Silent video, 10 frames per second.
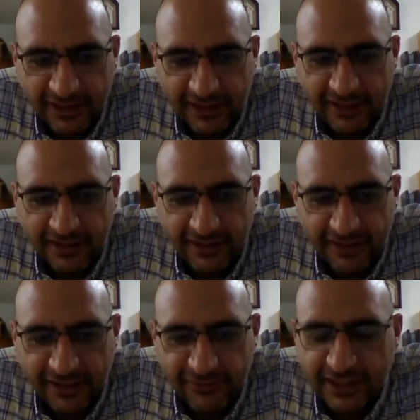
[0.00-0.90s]
And
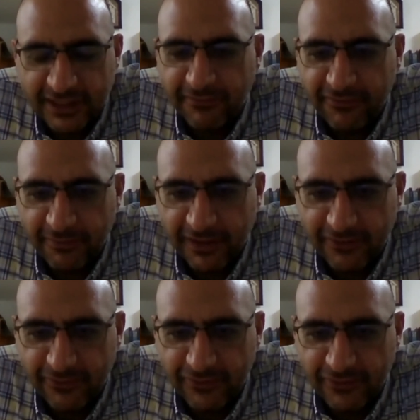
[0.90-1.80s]
thank you, Sami, for being
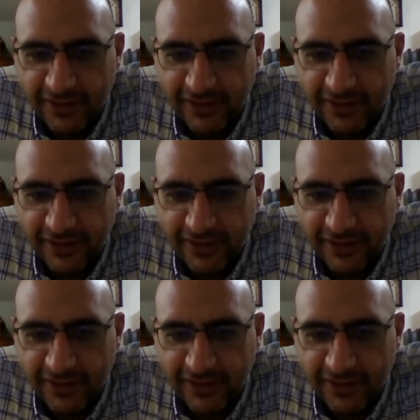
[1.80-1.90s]
who you are.